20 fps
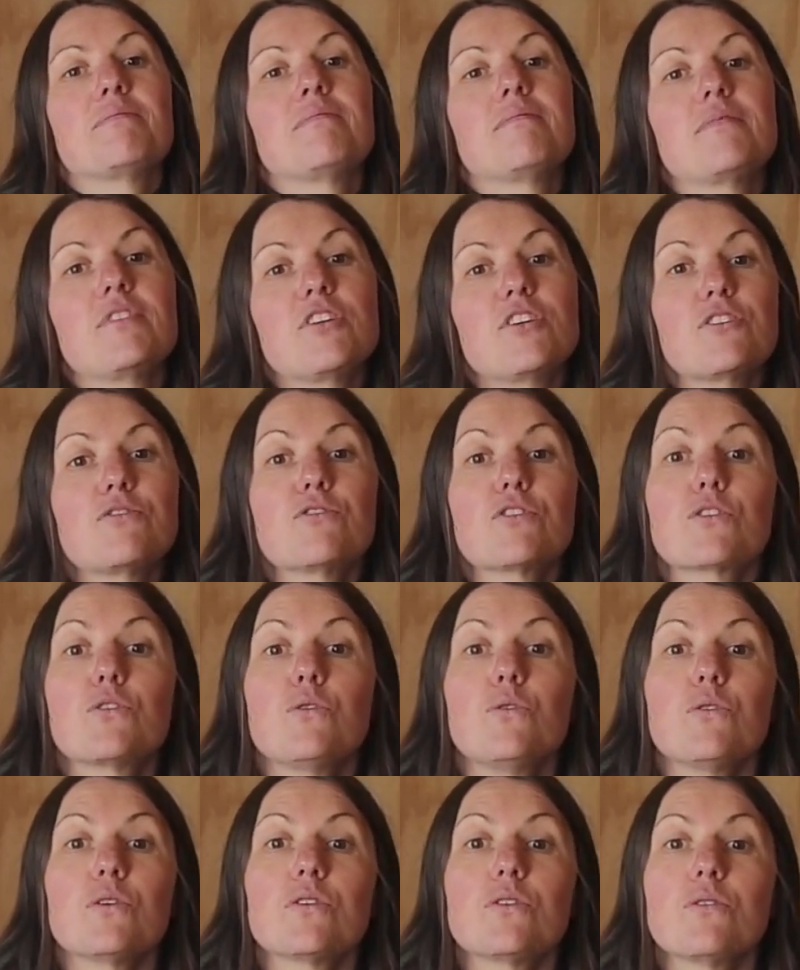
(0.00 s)
You could
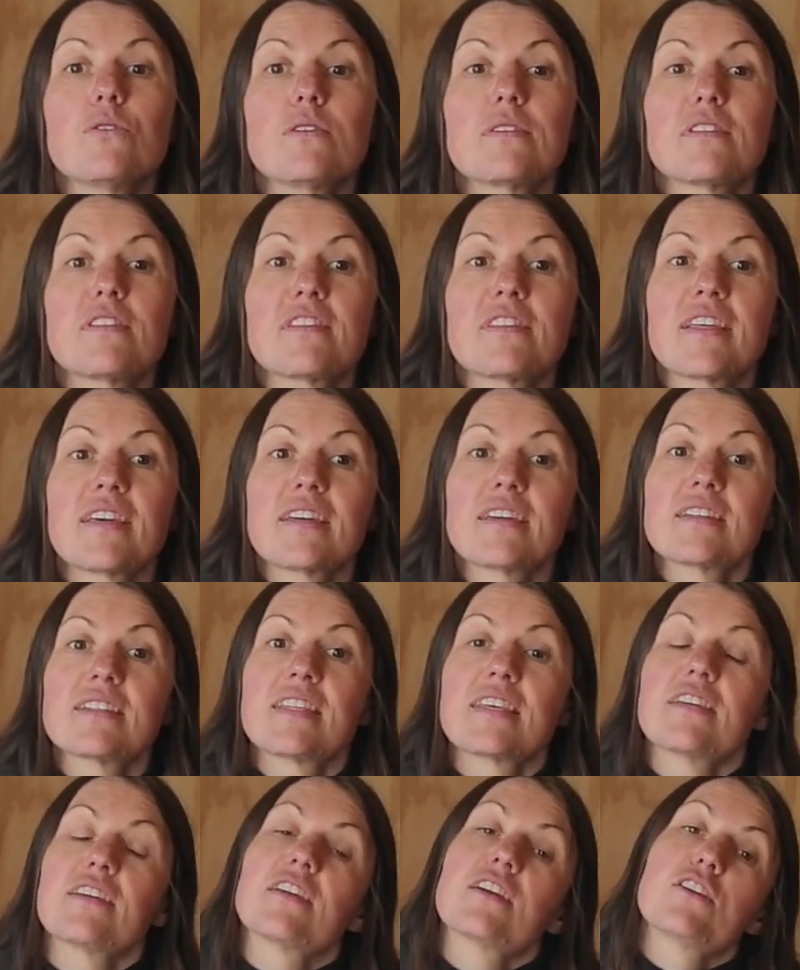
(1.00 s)
record all of the things
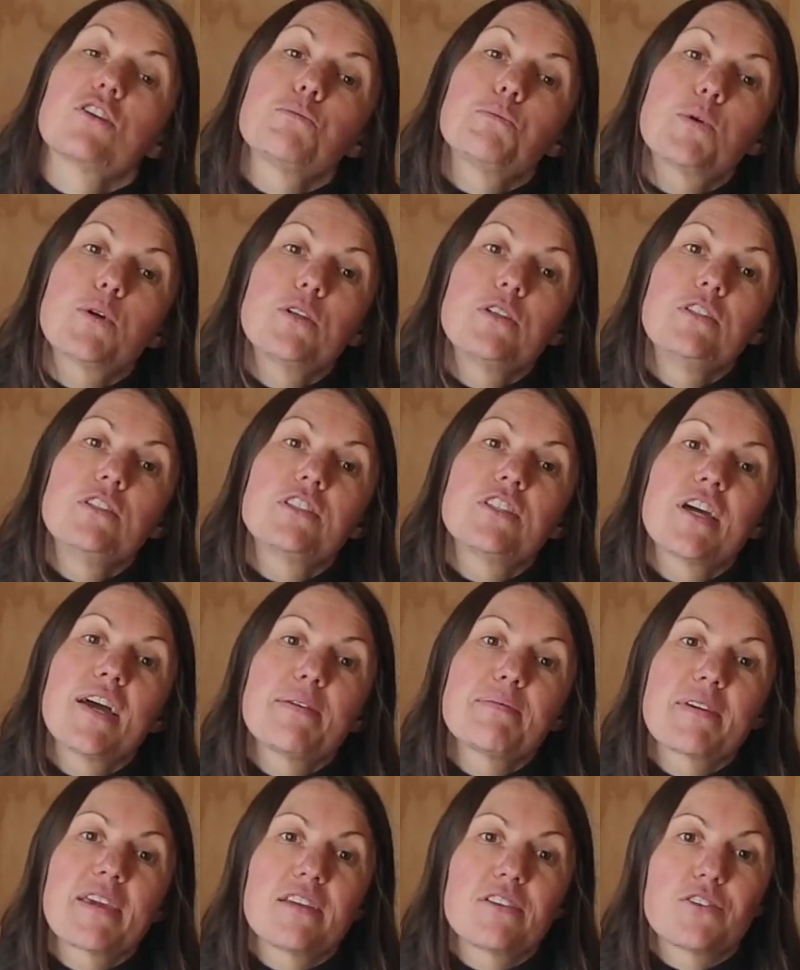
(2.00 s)
that you're going to put in your
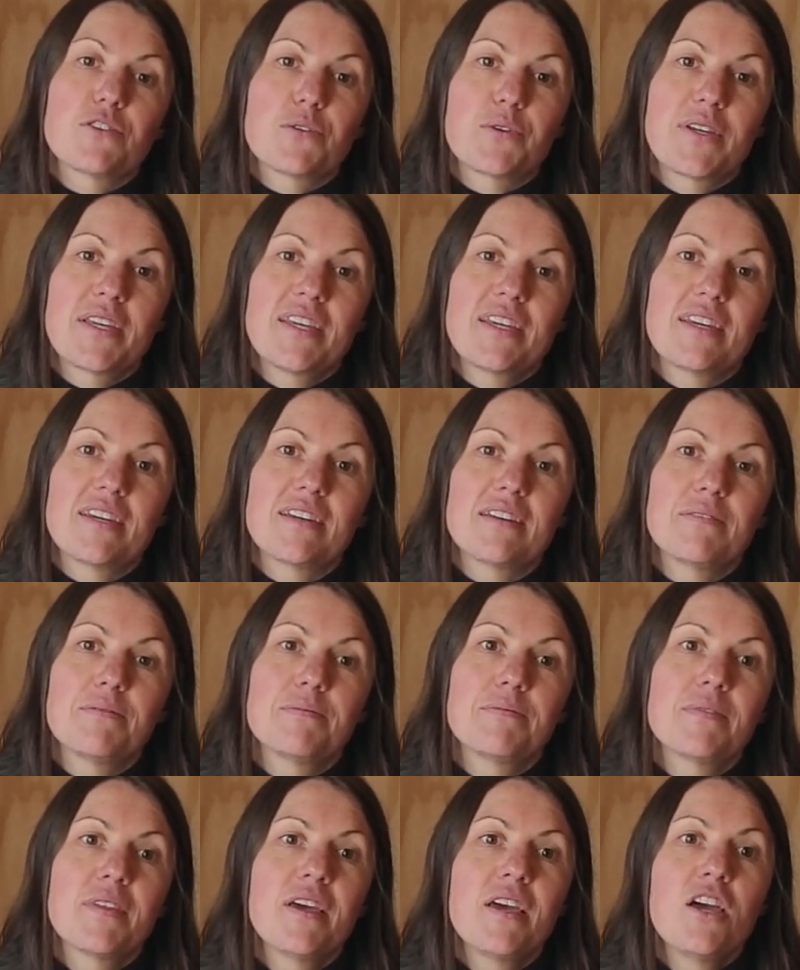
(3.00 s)
time capsule here,
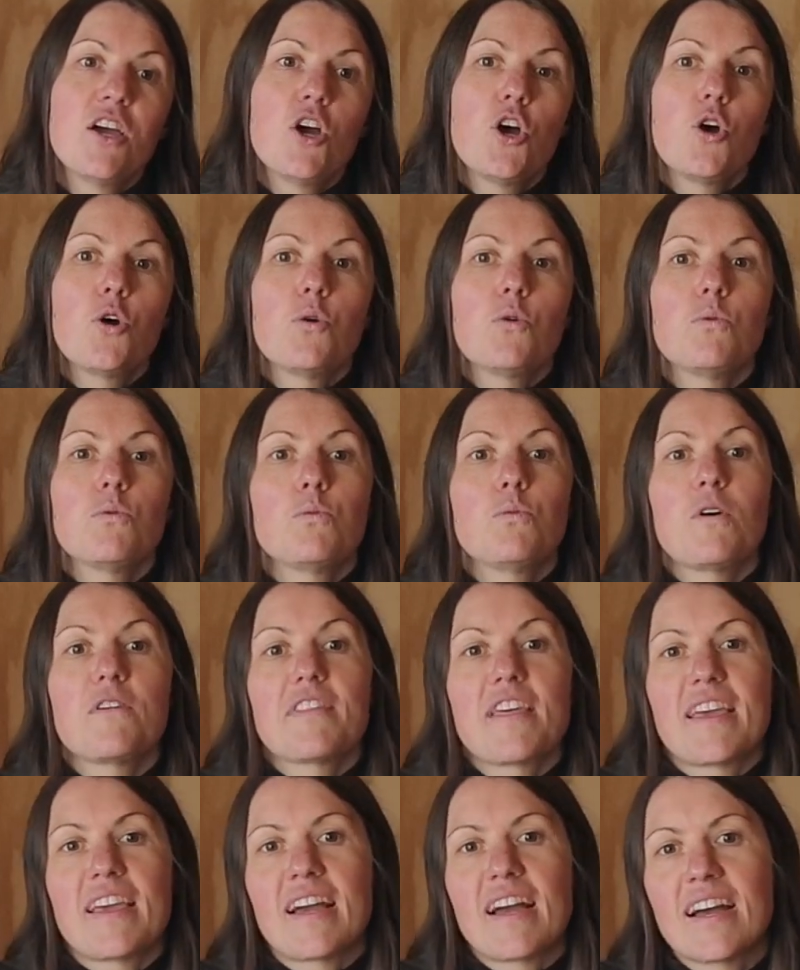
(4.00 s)
what
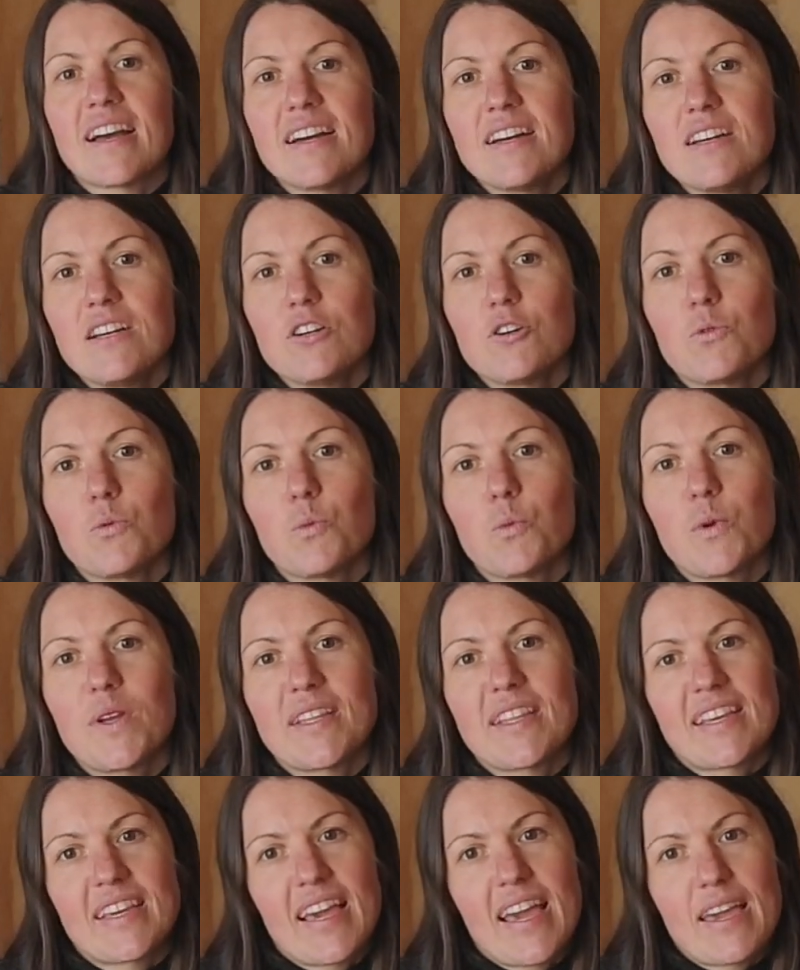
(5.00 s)
they are, where
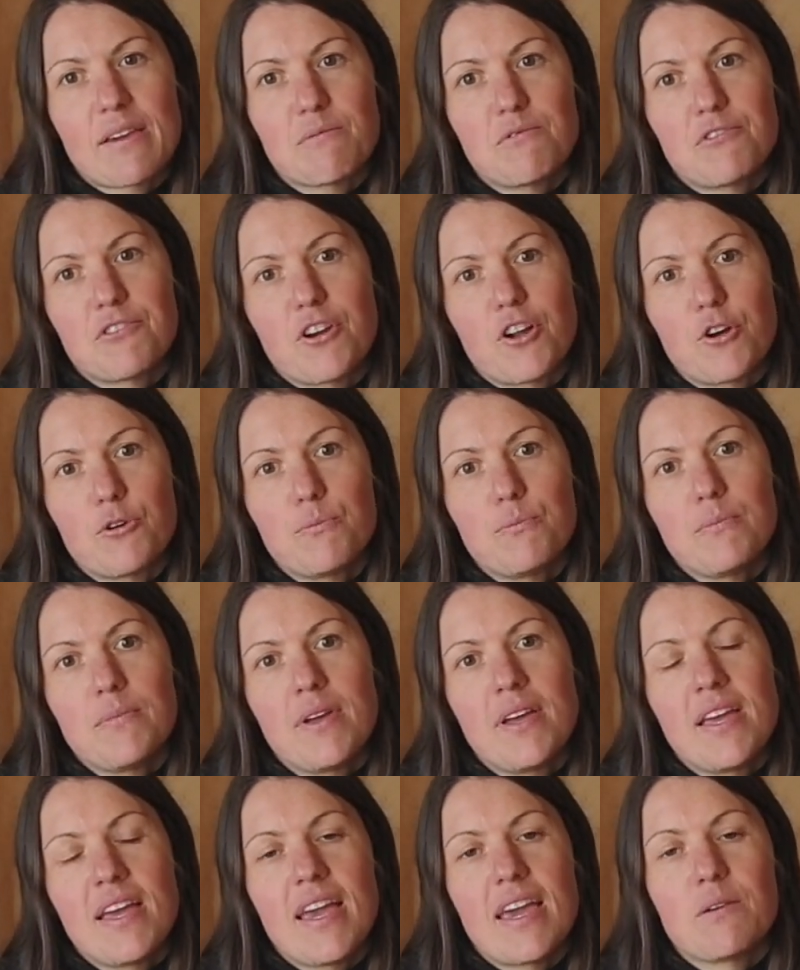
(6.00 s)
they came from,
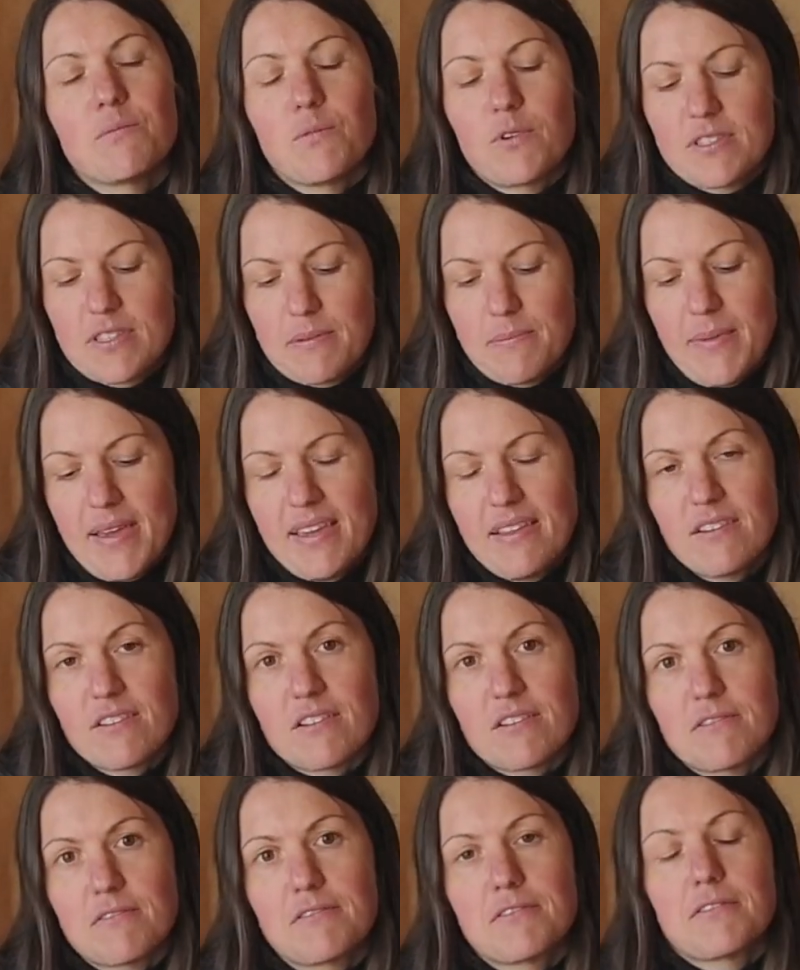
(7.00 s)
and what they're made
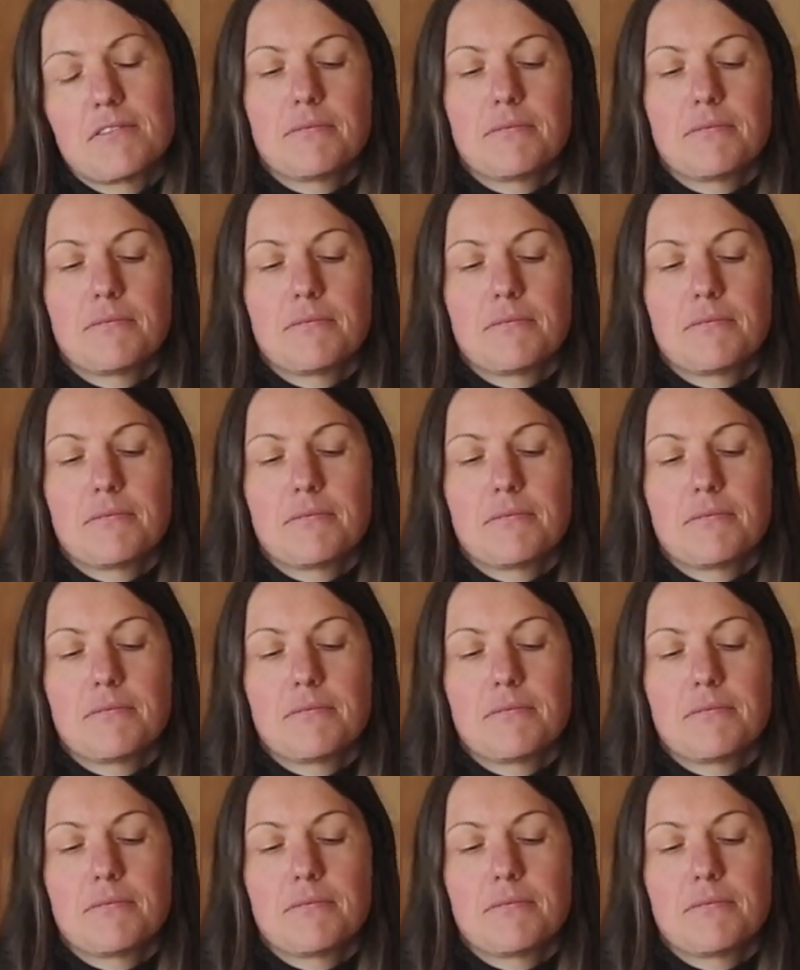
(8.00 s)
of.